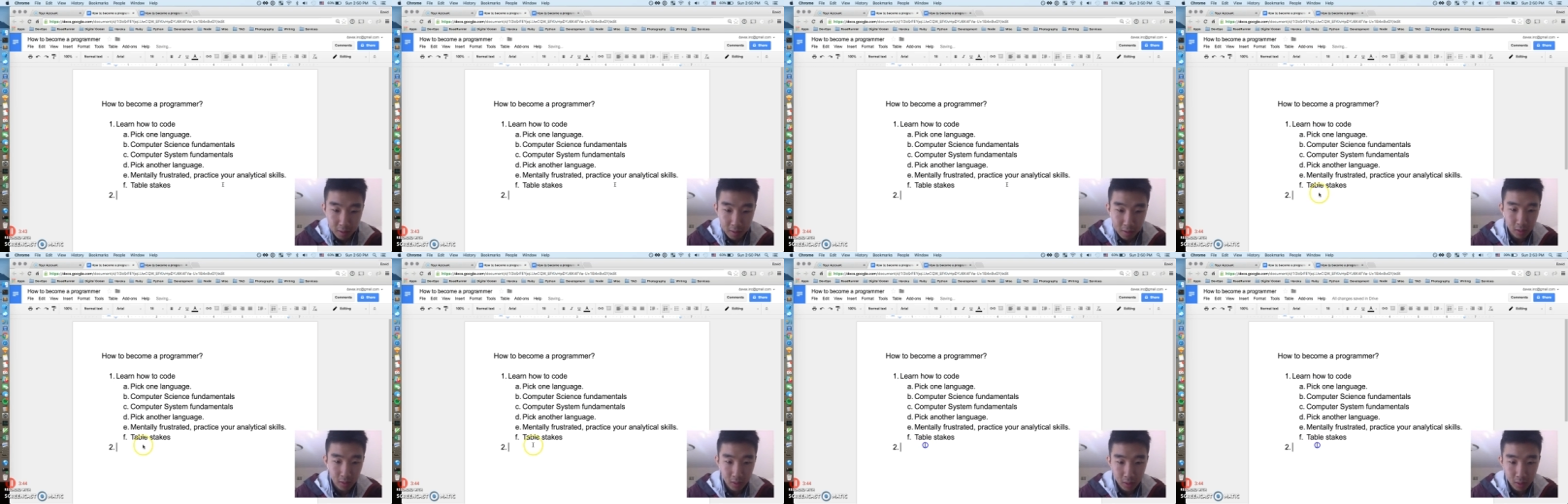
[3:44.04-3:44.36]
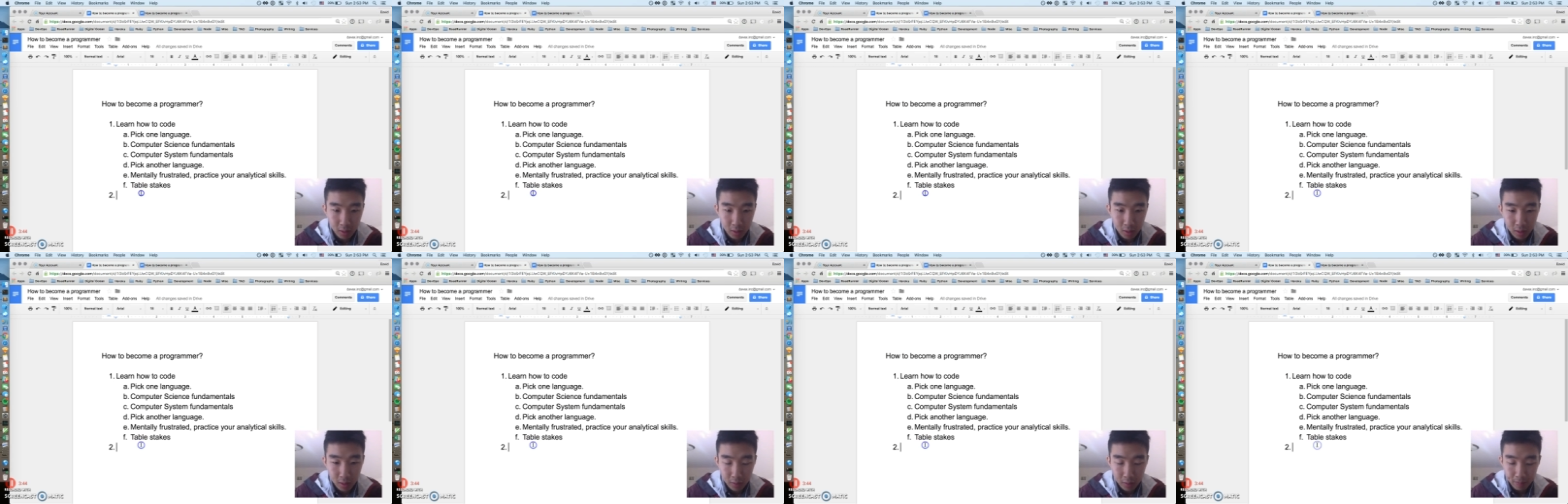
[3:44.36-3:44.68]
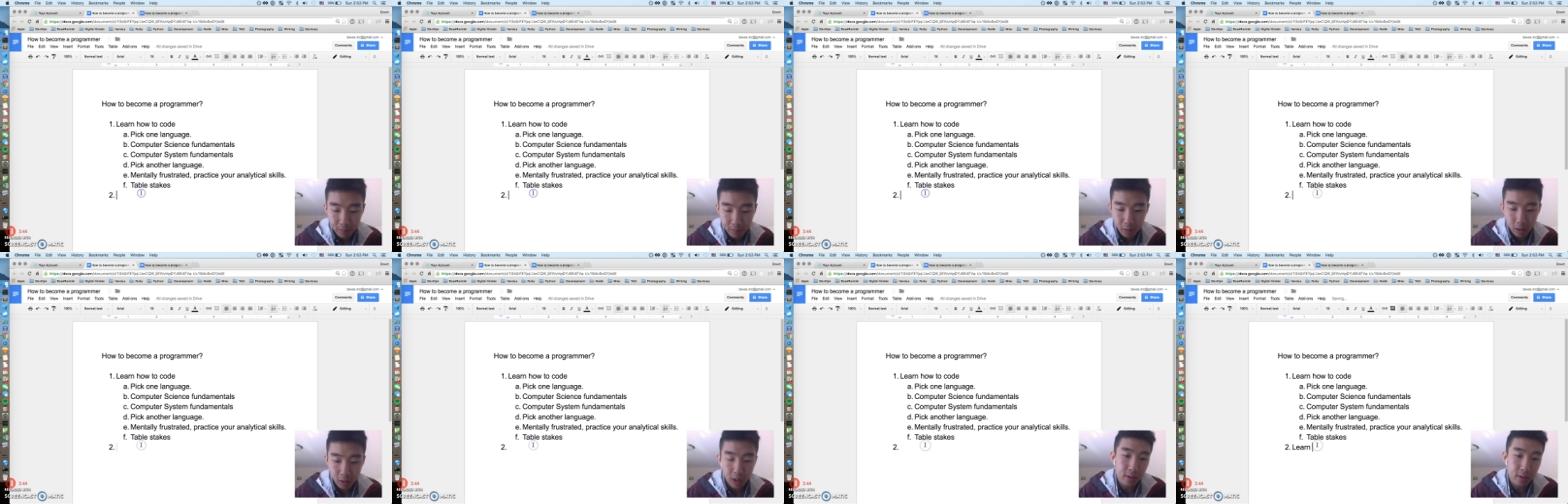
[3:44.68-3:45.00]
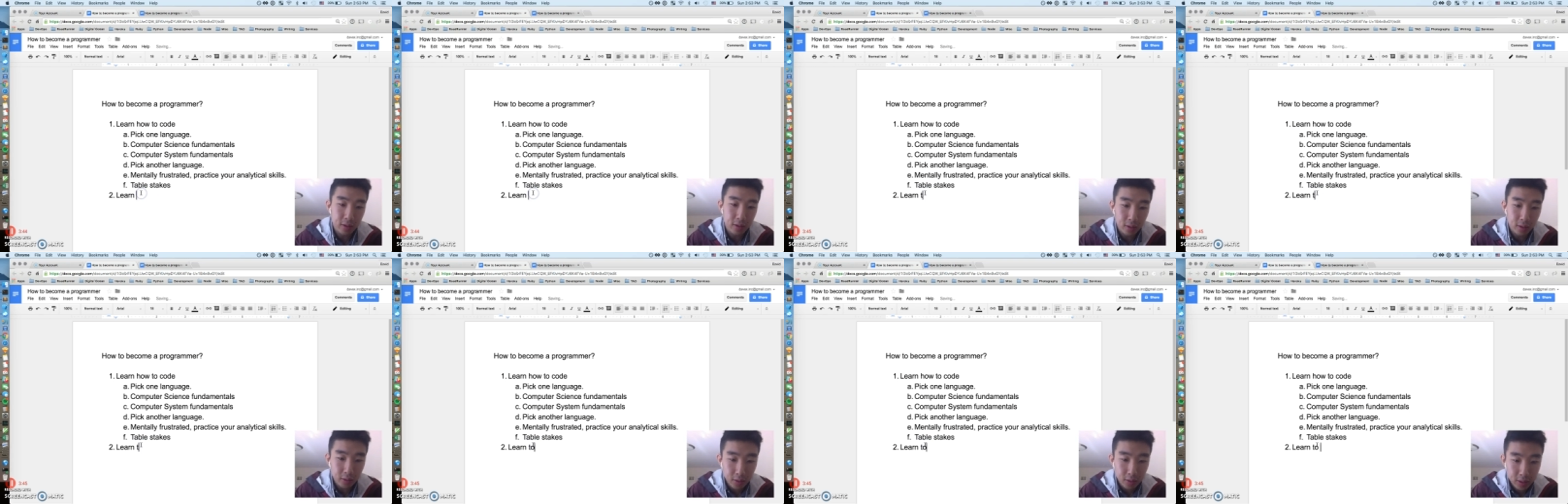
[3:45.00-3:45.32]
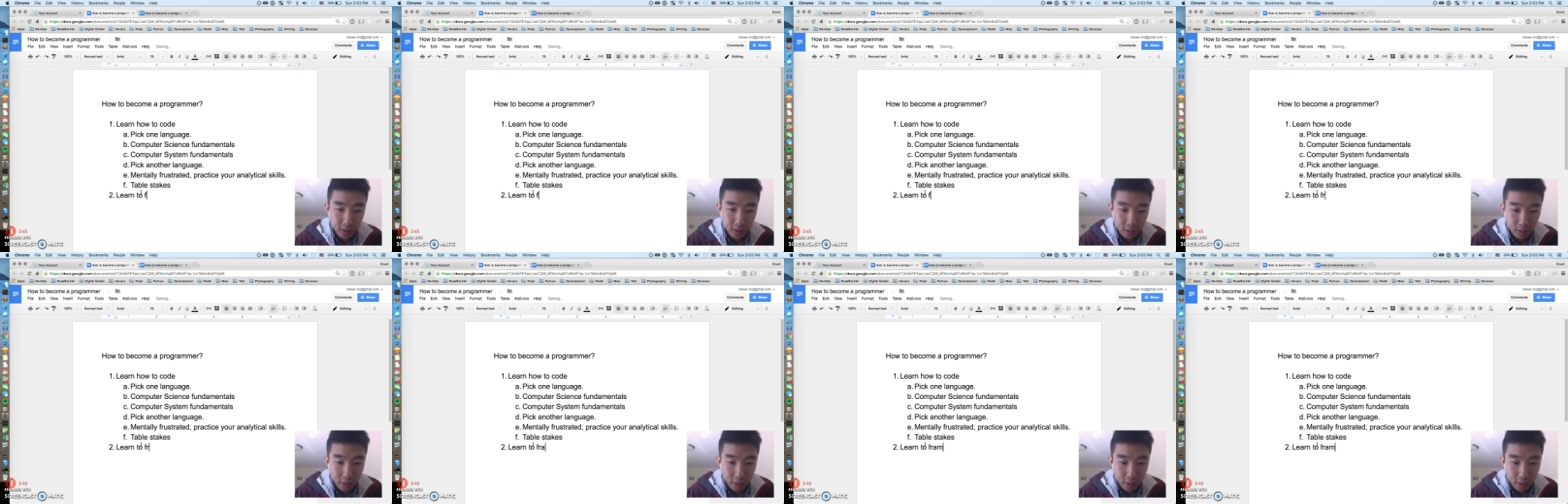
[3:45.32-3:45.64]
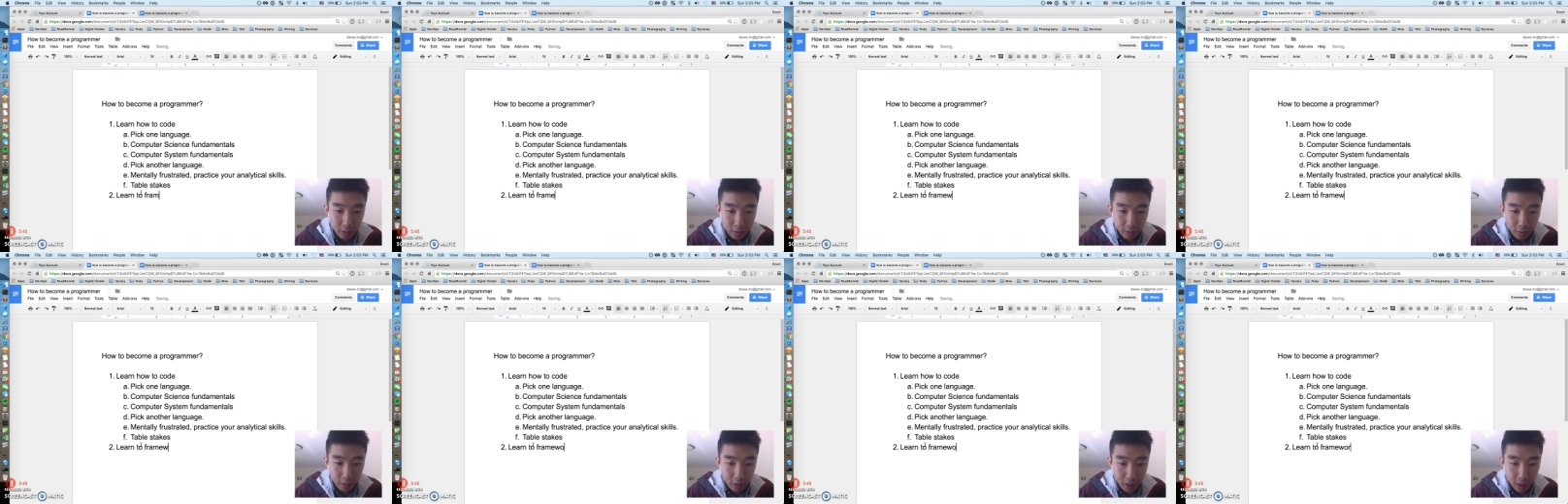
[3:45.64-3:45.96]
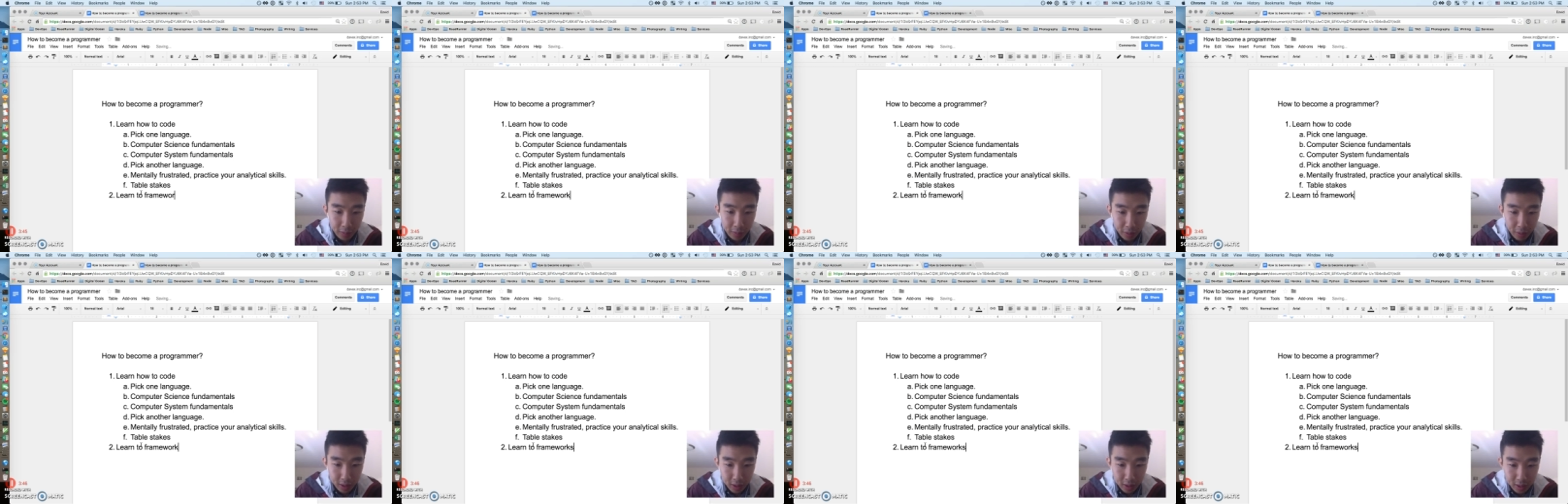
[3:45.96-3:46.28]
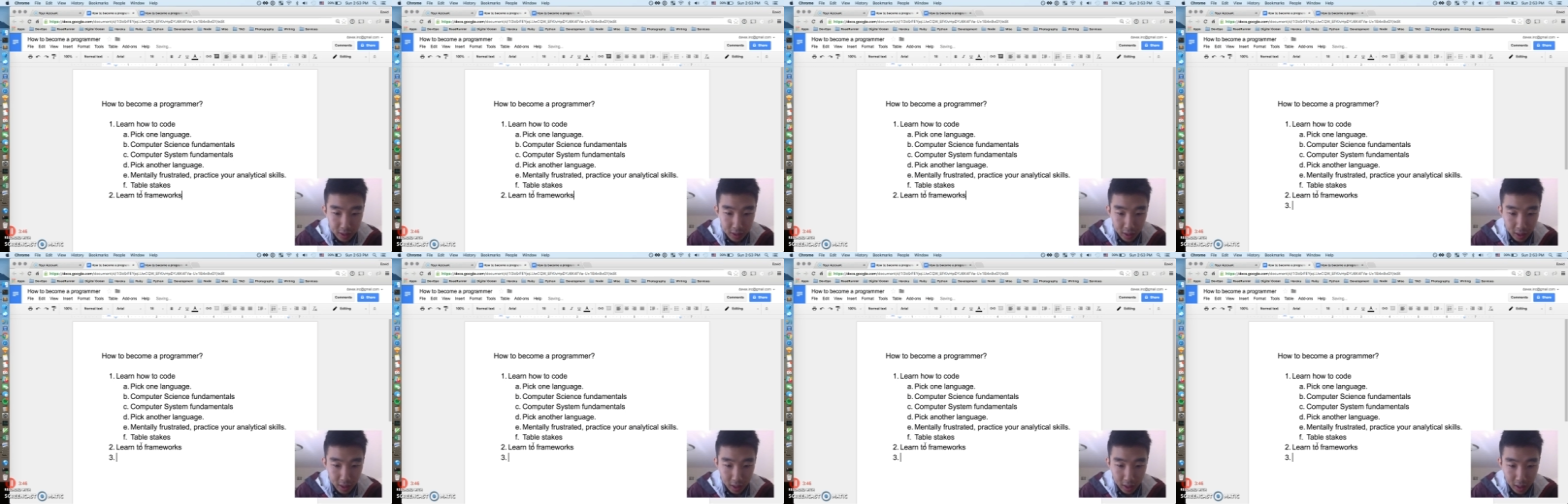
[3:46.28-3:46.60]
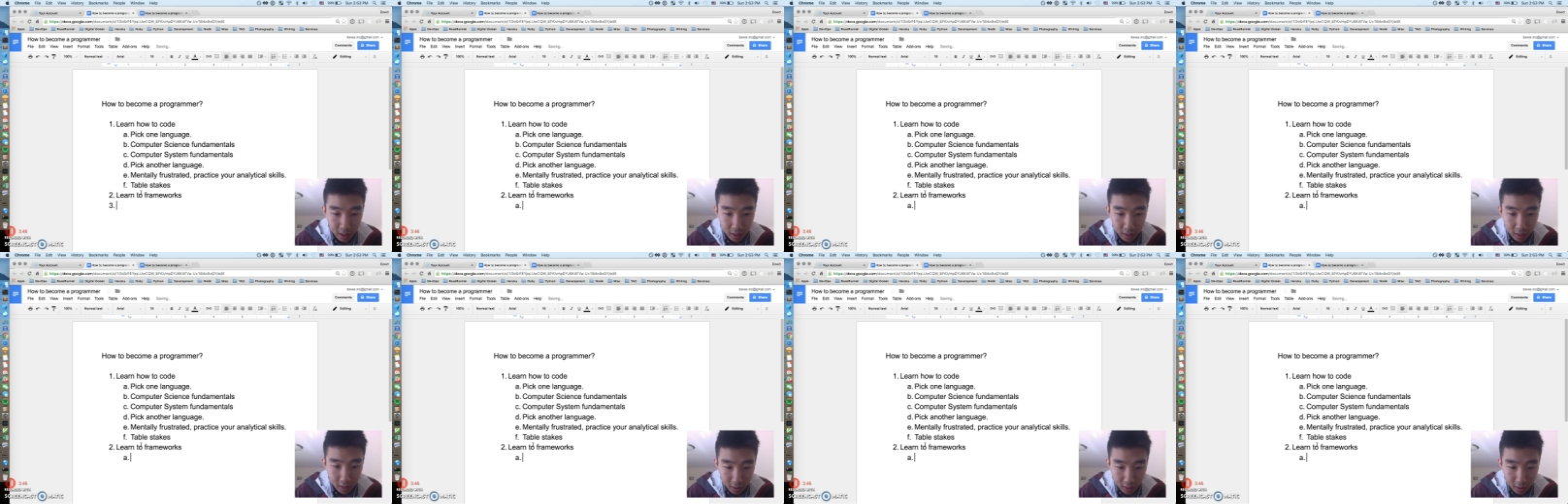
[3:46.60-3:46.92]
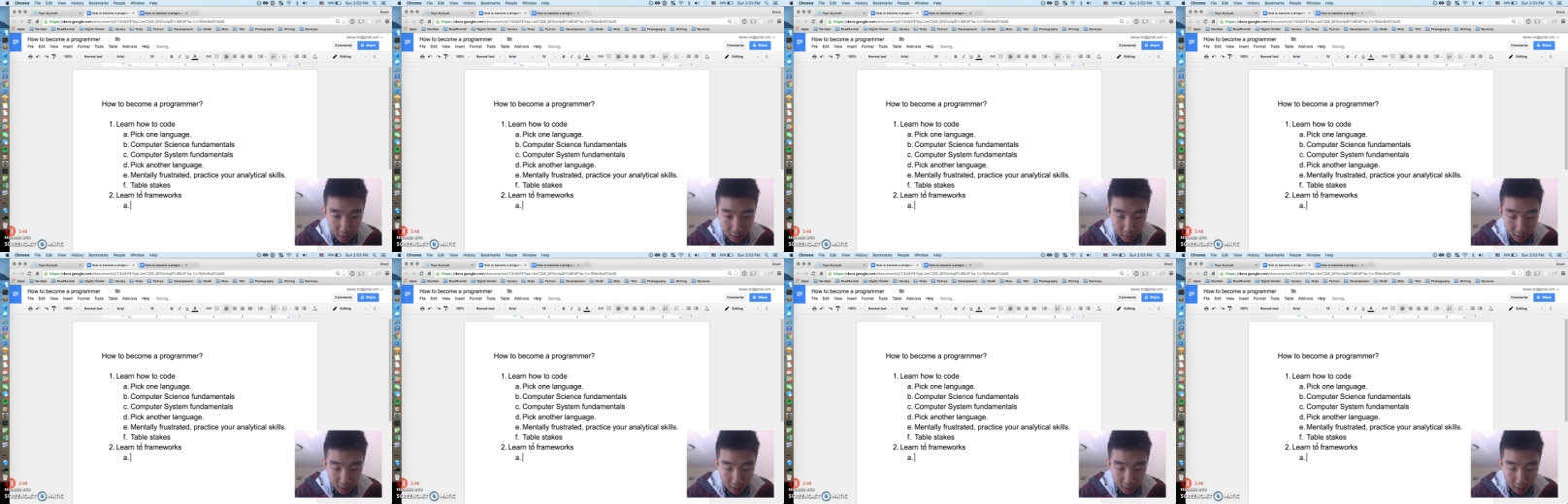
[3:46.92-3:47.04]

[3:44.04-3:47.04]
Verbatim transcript: All right, next thing to do is learn frameworks, and